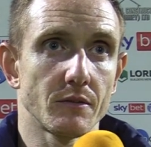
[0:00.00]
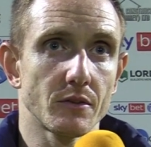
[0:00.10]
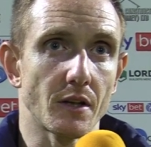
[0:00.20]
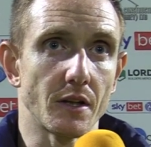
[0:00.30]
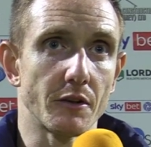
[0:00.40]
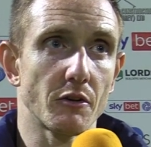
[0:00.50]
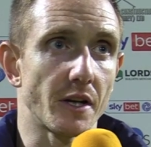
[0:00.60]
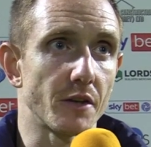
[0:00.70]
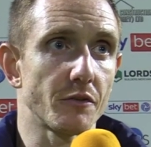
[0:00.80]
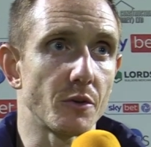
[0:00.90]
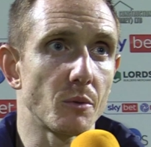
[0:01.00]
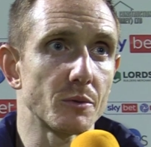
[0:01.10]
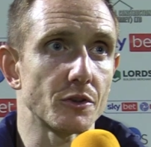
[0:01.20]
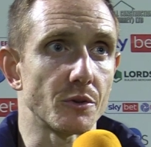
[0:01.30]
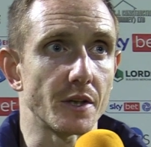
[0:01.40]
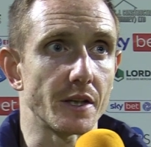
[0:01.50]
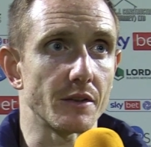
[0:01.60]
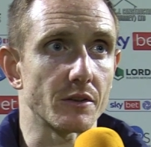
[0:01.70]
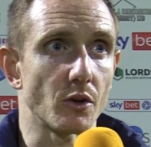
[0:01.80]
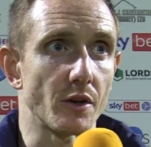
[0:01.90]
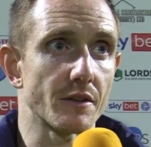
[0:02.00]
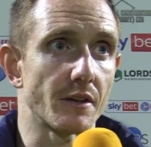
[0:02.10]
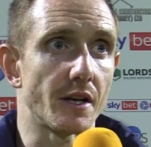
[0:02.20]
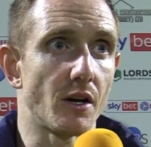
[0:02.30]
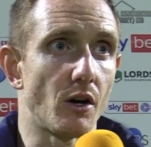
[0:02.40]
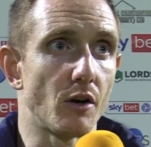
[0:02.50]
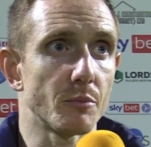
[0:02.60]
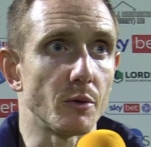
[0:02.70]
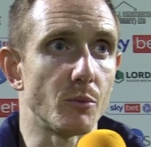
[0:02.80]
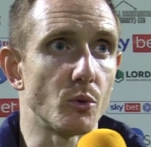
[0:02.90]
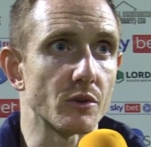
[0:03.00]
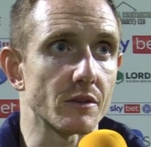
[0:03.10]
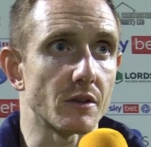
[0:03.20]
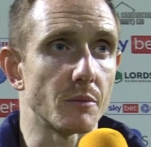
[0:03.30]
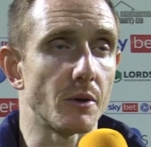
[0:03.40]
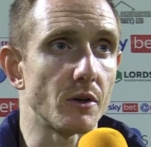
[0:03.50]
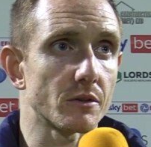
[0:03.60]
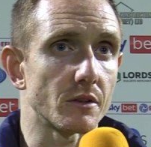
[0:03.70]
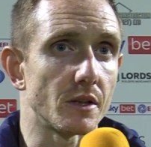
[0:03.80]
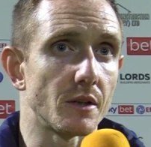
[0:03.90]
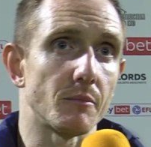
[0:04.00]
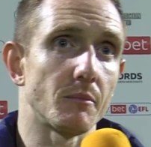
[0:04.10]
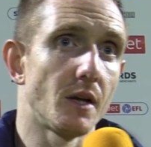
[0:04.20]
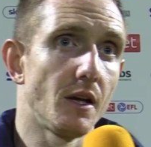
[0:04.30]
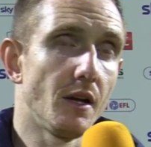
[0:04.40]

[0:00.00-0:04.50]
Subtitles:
certainly created a few opportunities and got into their half, put balls into the box, and